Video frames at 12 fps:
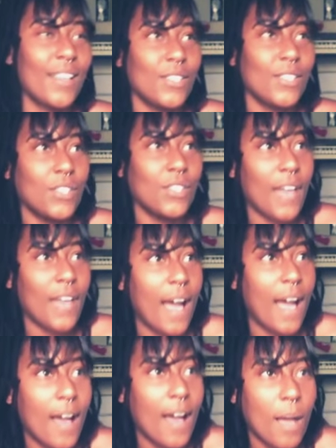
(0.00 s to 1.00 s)
So
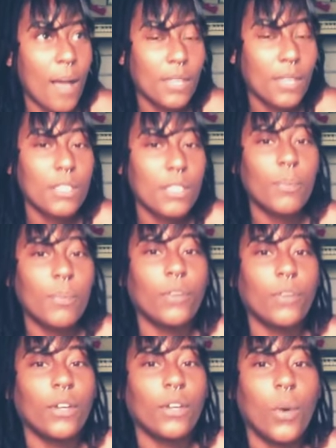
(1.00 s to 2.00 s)
yeah, that's a
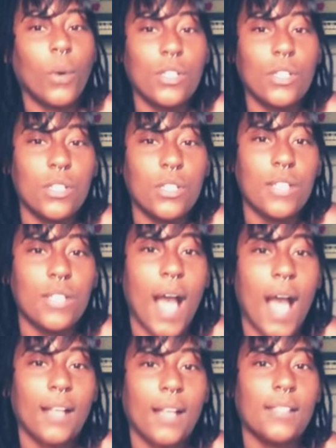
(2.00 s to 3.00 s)
perfect question to
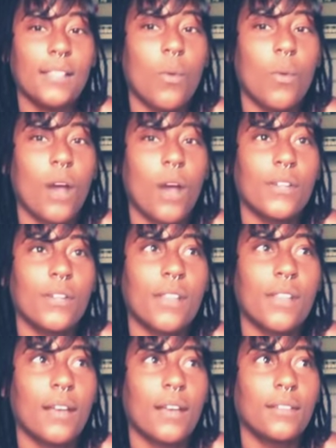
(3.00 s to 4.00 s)
ask a water
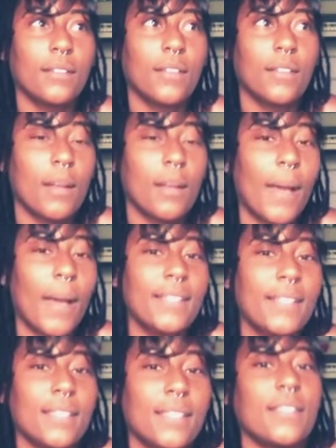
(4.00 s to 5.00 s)
sign and a
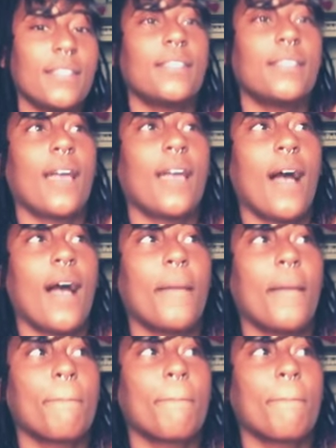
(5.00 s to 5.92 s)
Pisces. How